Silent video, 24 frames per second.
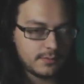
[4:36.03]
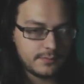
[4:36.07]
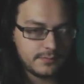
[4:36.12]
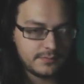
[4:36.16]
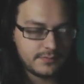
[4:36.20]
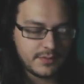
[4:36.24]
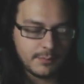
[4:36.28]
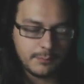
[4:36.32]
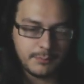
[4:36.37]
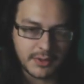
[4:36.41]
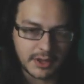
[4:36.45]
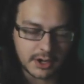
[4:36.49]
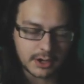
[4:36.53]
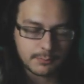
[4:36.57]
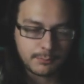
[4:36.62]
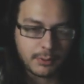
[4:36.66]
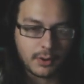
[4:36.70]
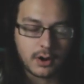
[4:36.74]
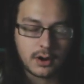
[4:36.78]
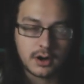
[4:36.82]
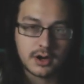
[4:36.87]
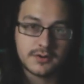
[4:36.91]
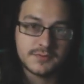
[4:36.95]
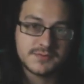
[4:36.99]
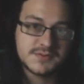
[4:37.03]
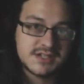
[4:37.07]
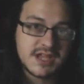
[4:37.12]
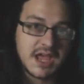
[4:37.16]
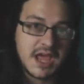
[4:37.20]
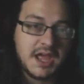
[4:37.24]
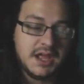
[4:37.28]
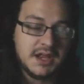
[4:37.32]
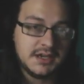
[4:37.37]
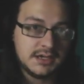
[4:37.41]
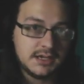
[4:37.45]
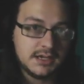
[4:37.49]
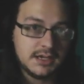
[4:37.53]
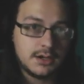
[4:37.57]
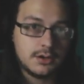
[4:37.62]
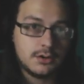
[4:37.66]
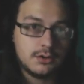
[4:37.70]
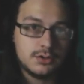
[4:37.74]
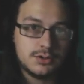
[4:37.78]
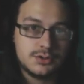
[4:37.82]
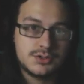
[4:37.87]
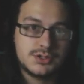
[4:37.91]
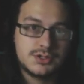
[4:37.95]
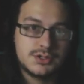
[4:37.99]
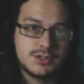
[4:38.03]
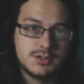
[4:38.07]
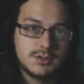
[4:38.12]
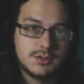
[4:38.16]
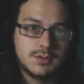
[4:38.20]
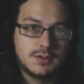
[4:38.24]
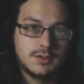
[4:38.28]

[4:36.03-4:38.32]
the better part of ten years